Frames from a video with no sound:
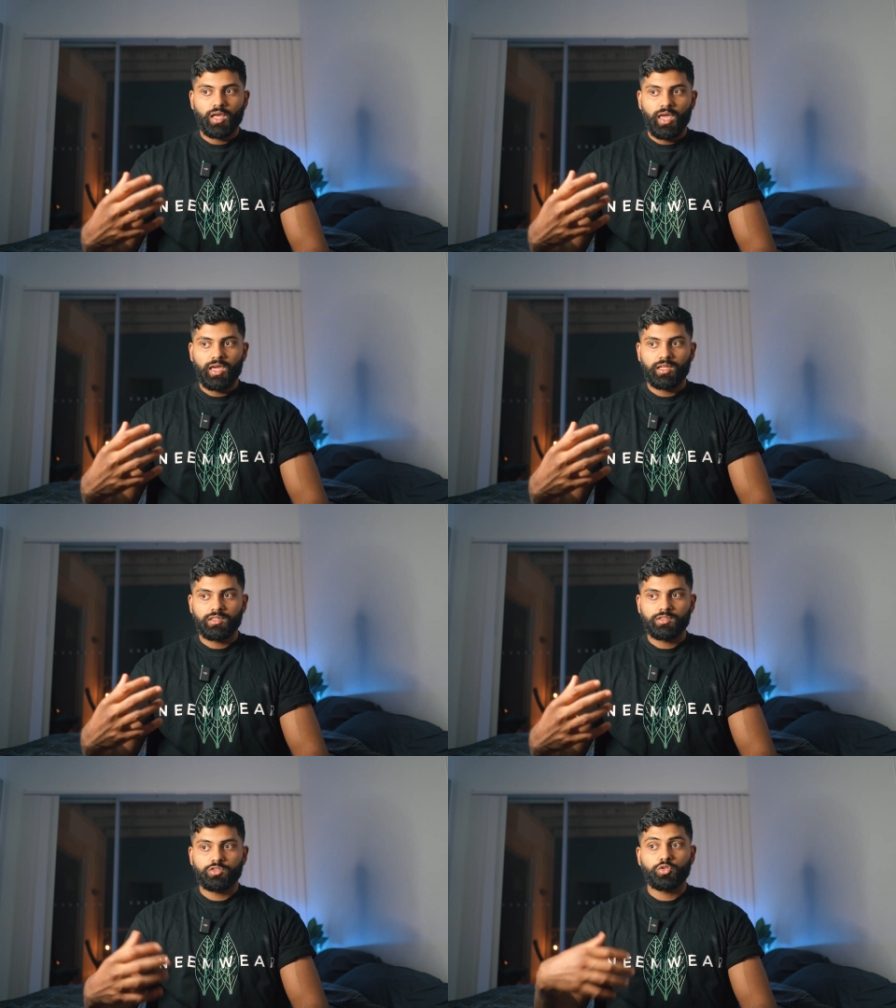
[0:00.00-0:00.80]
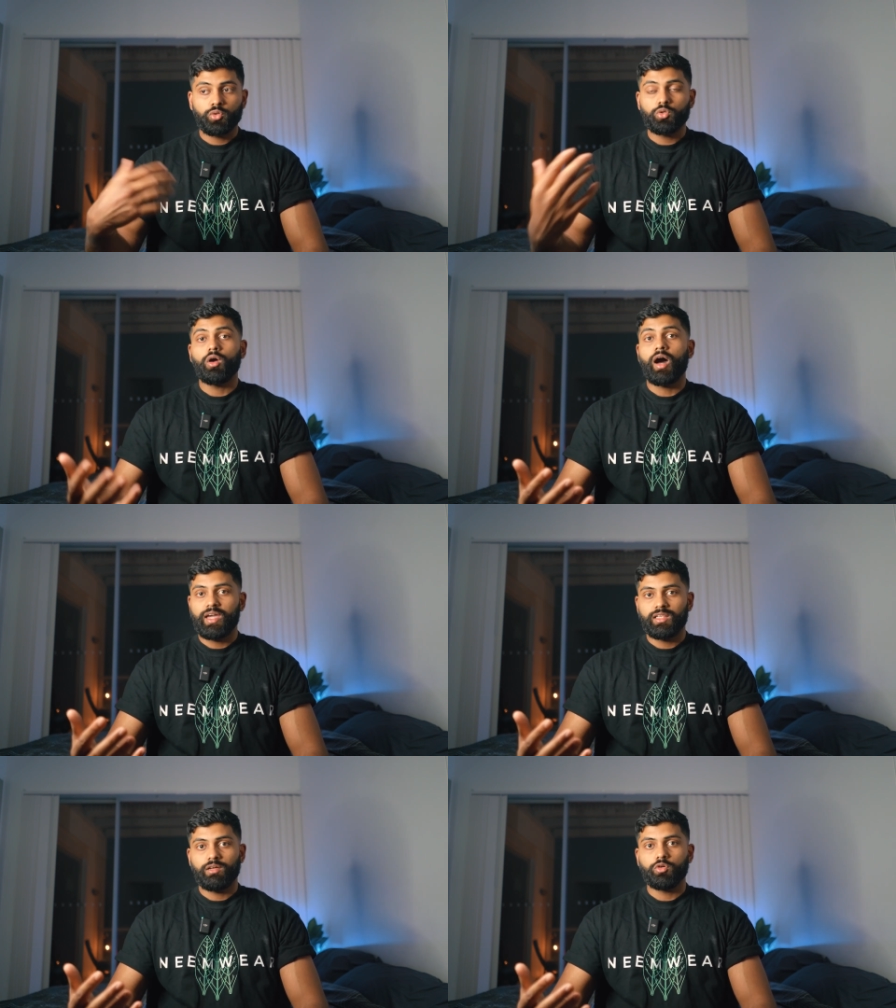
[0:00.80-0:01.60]
and to
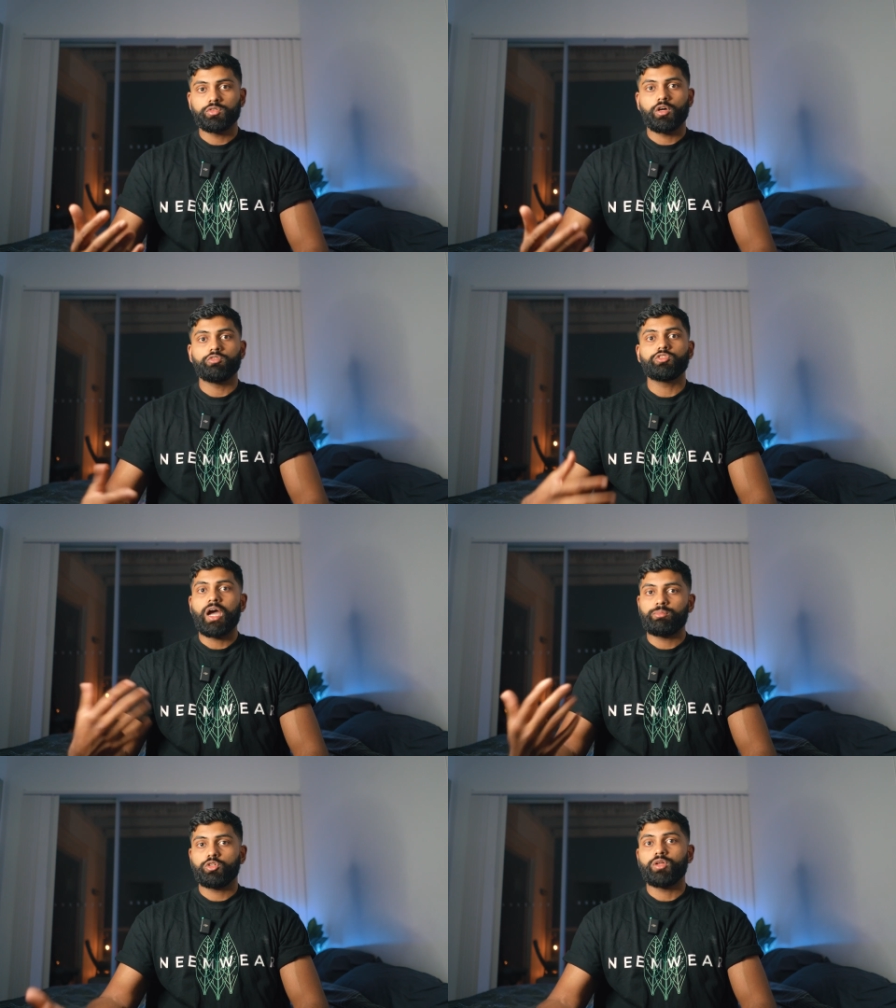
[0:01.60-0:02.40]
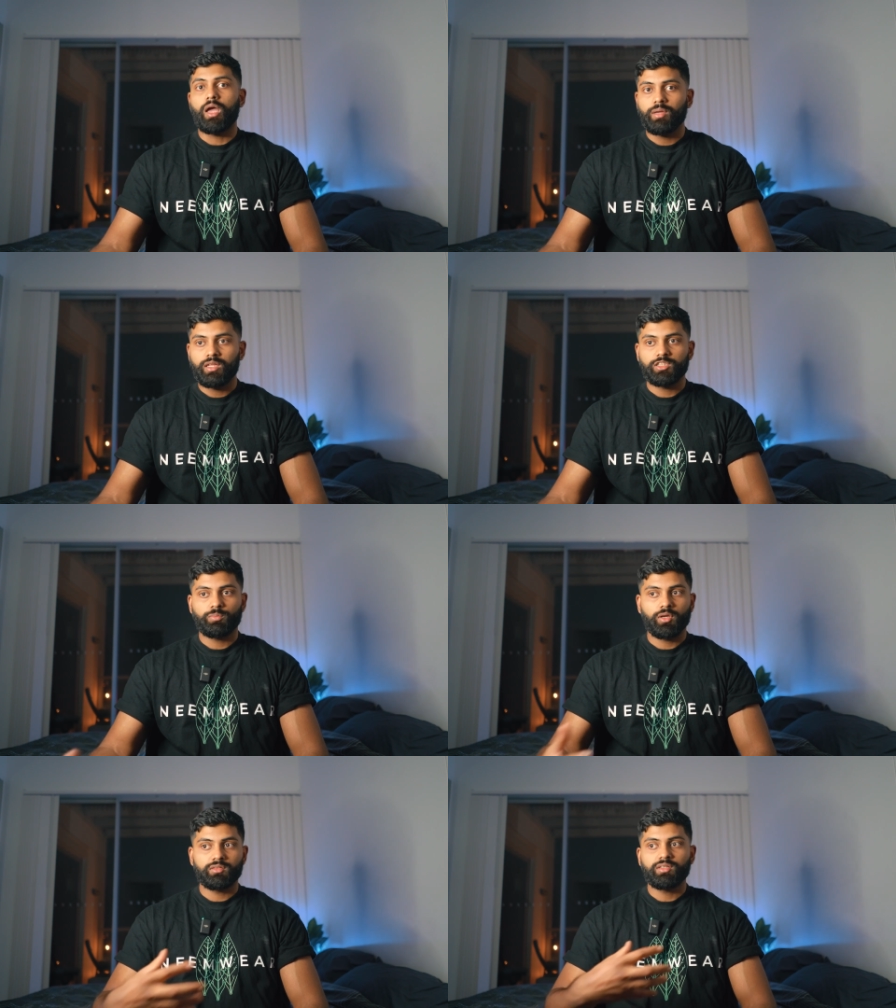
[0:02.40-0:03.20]
higher levels of type 2 diabetes
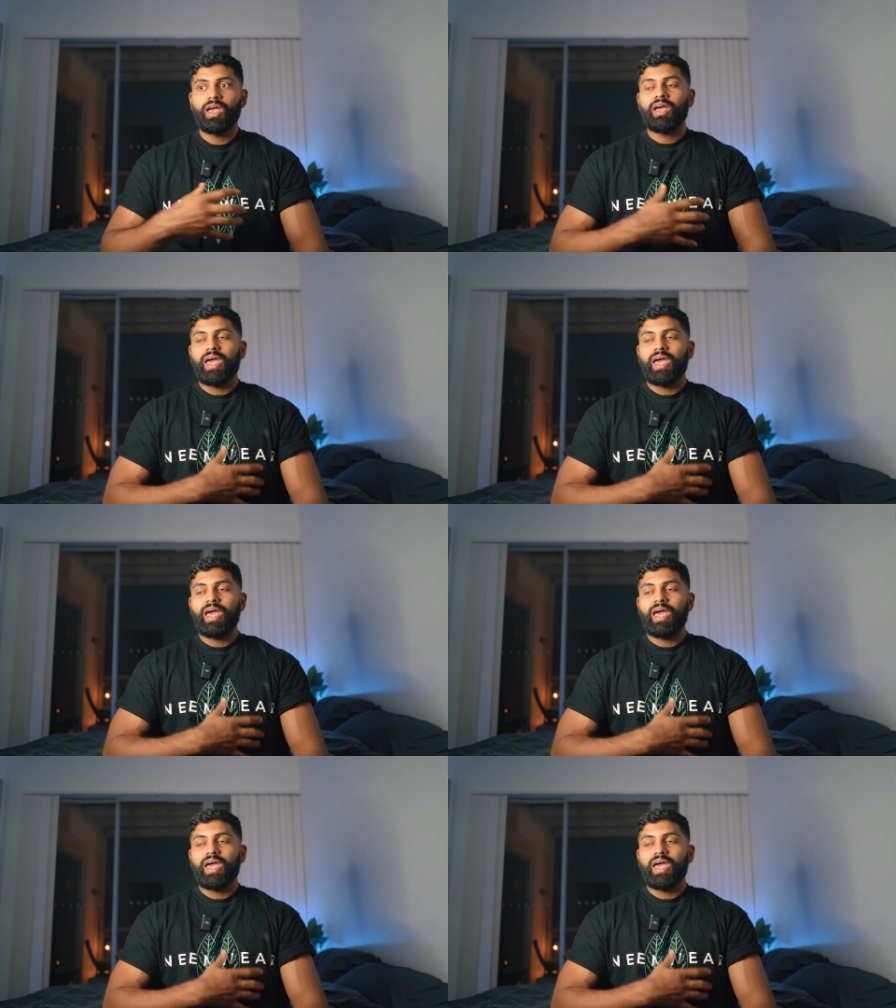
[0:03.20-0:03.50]
because